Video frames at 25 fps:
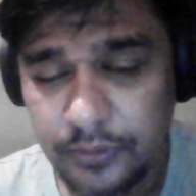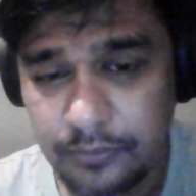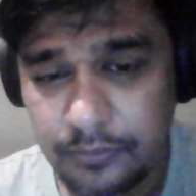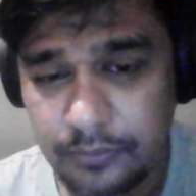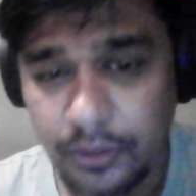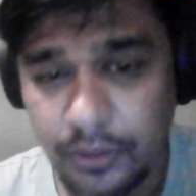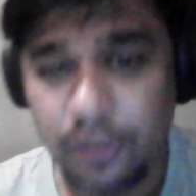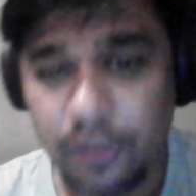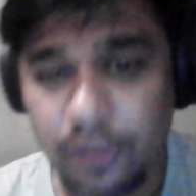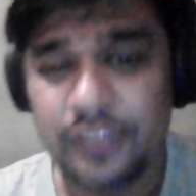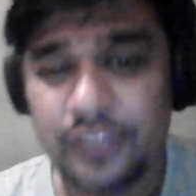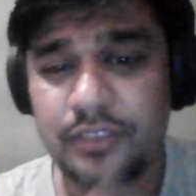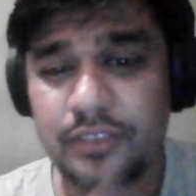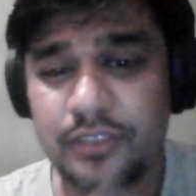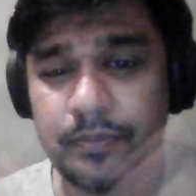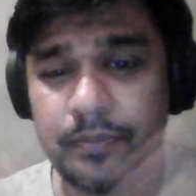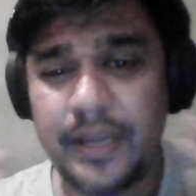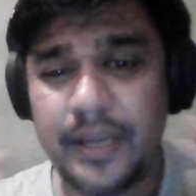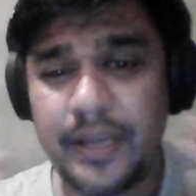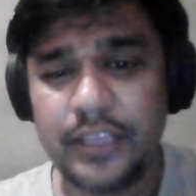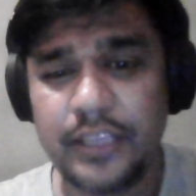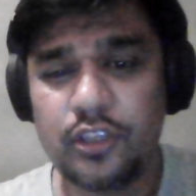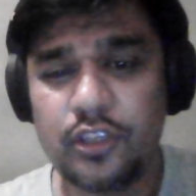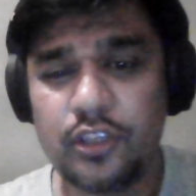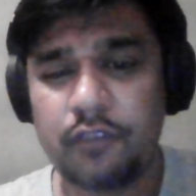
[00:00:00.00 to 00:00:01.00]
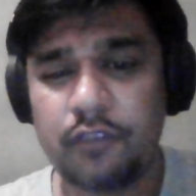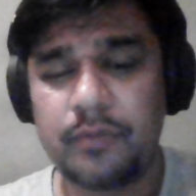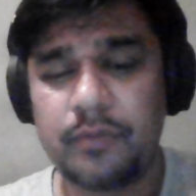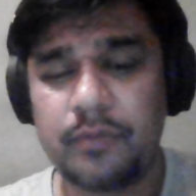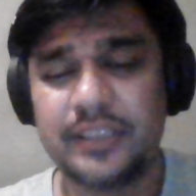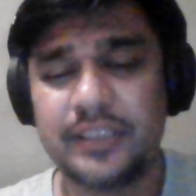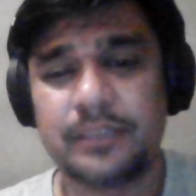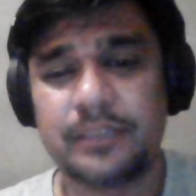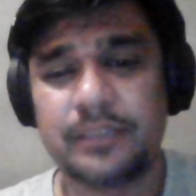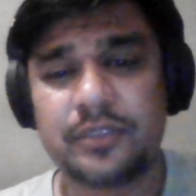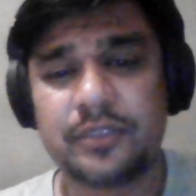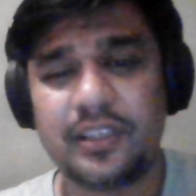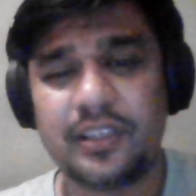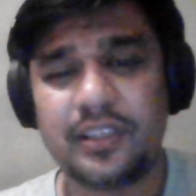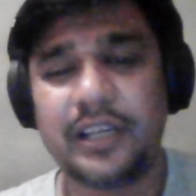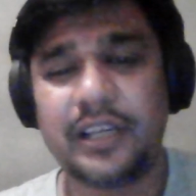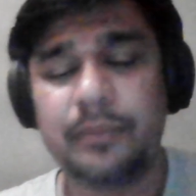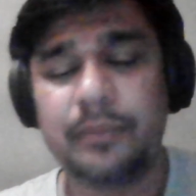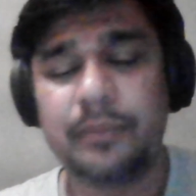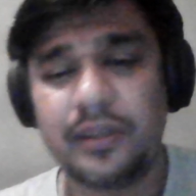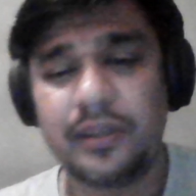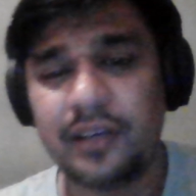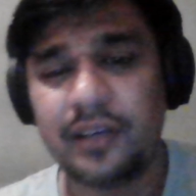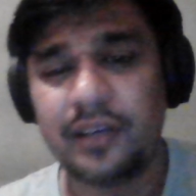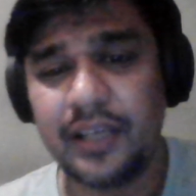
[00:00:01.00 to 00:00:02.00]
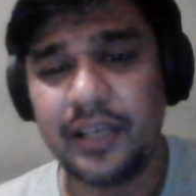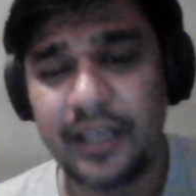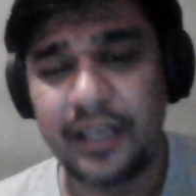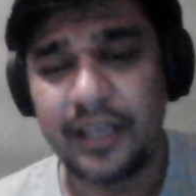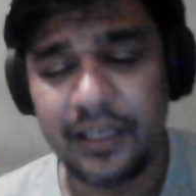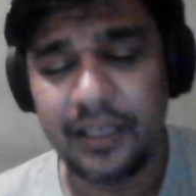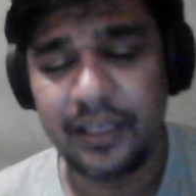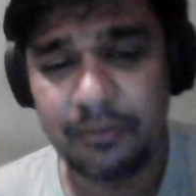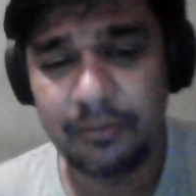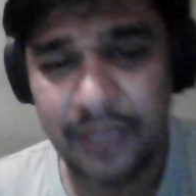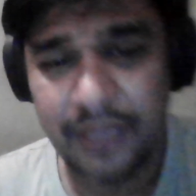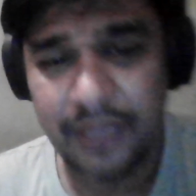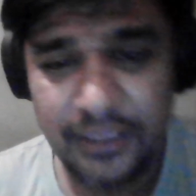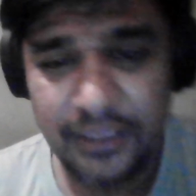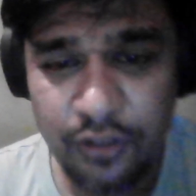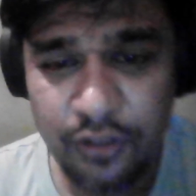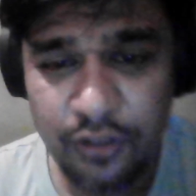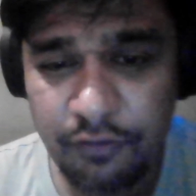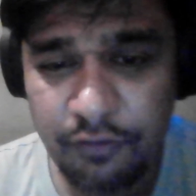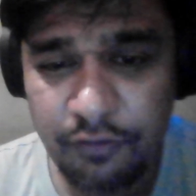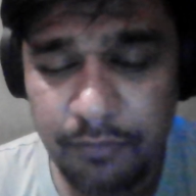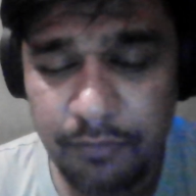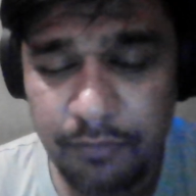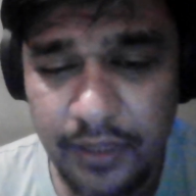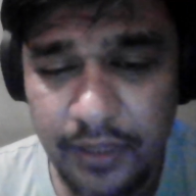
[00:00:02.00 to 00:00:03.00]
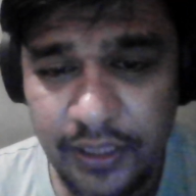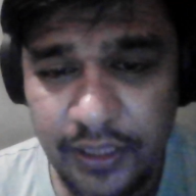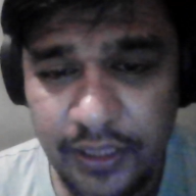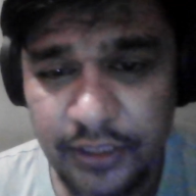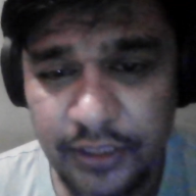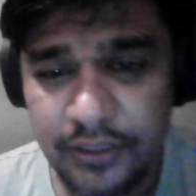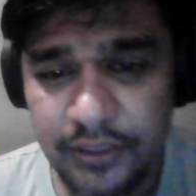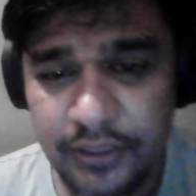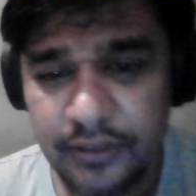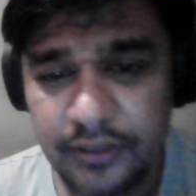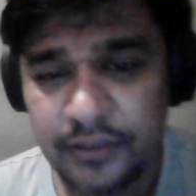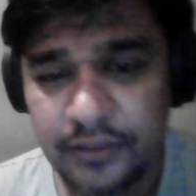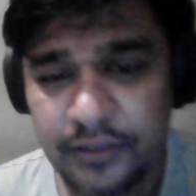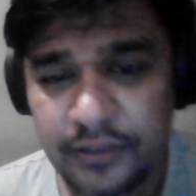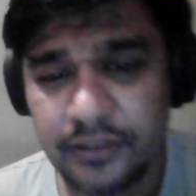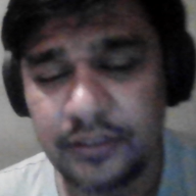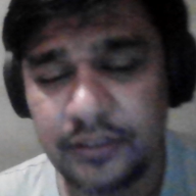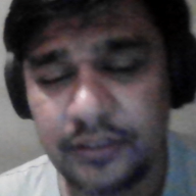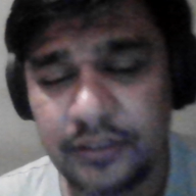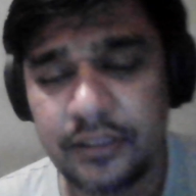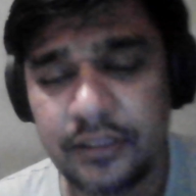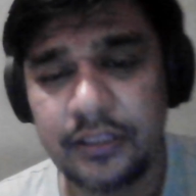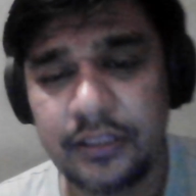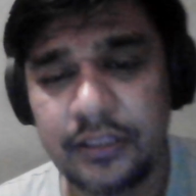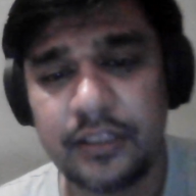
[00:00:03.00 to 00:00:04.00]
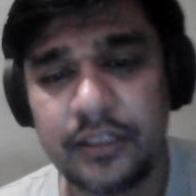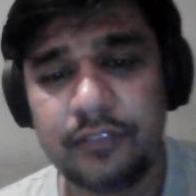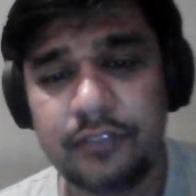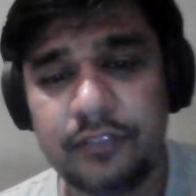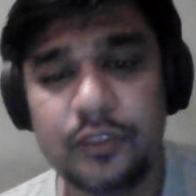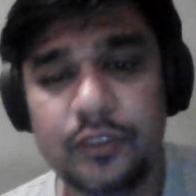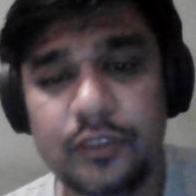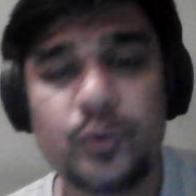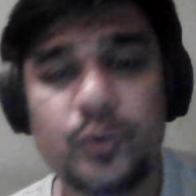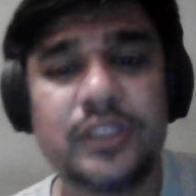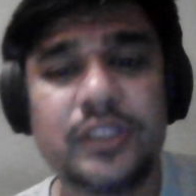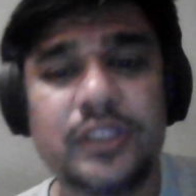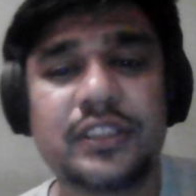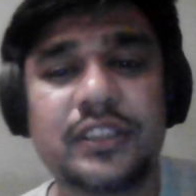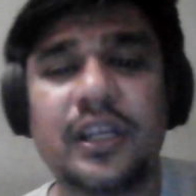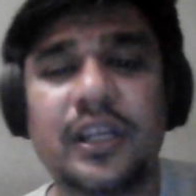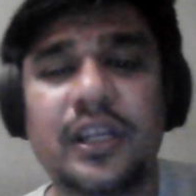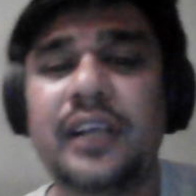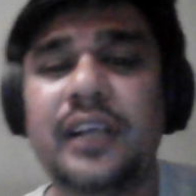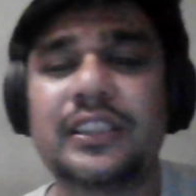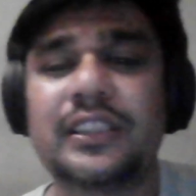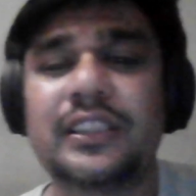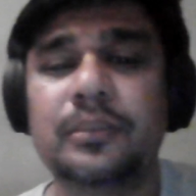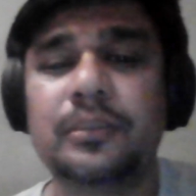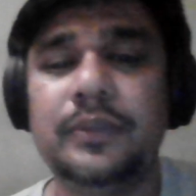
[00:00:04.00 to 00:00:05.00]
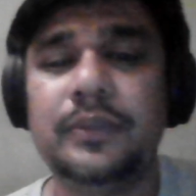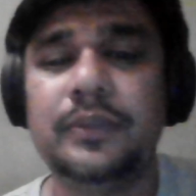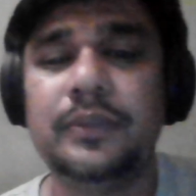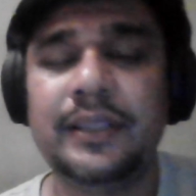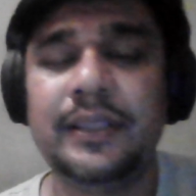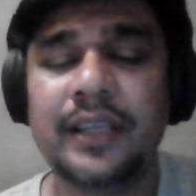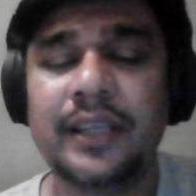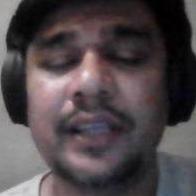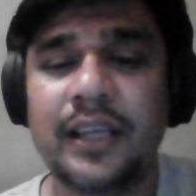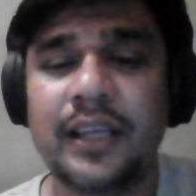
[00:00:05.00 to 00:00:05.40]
because many of my subscriber and many of my viewers ask me